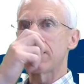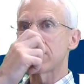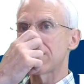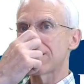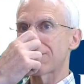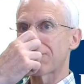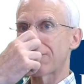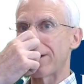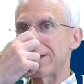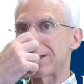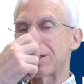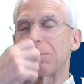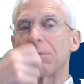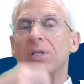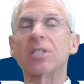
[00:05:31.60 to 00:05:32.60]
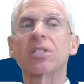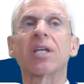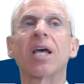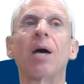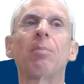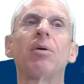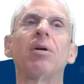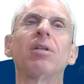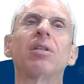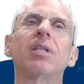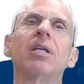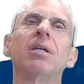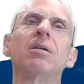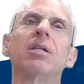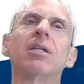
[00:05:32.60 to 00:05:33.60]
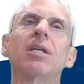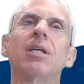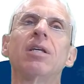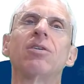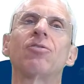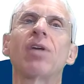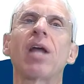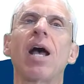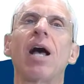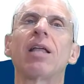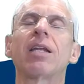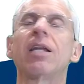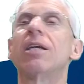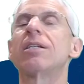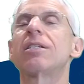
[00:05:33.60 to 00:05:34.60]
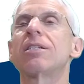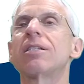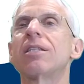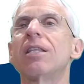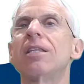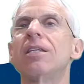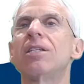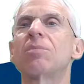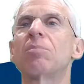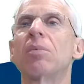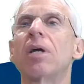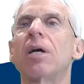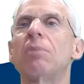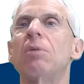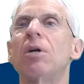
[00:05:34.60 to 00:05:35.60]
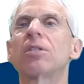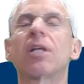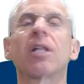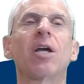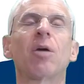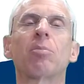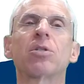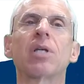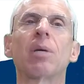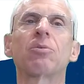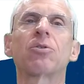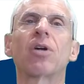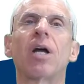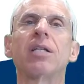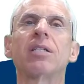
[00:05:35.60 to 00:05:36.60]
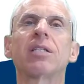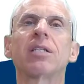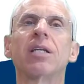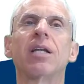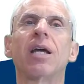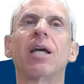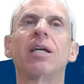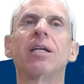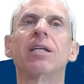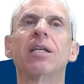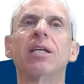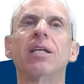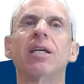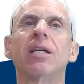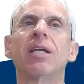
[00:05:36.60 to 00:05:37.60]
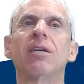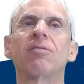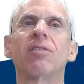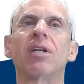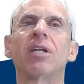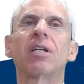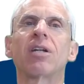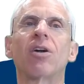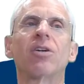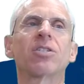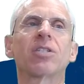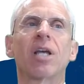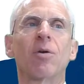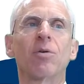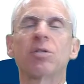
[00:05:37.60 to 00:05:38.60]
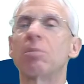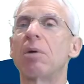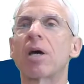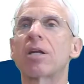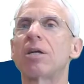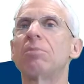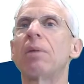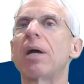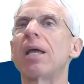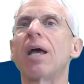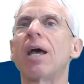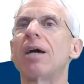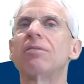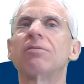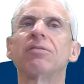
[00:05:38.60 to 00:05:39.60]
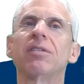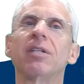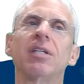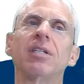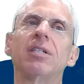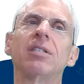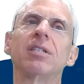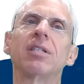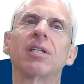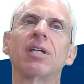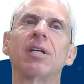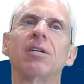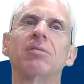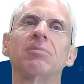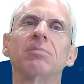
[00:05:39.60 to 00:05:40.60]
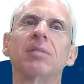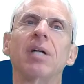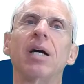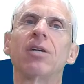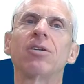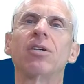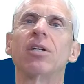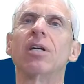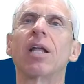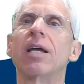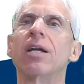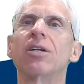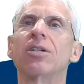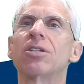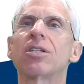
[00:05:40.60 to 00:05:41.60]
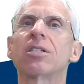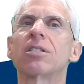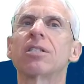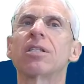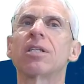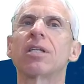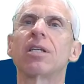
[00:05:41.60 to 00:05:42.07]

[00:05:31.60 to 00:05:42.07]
This is a very simple example. The reality is that these multi-layer perceptrons in a given large language model might have, 100 layers,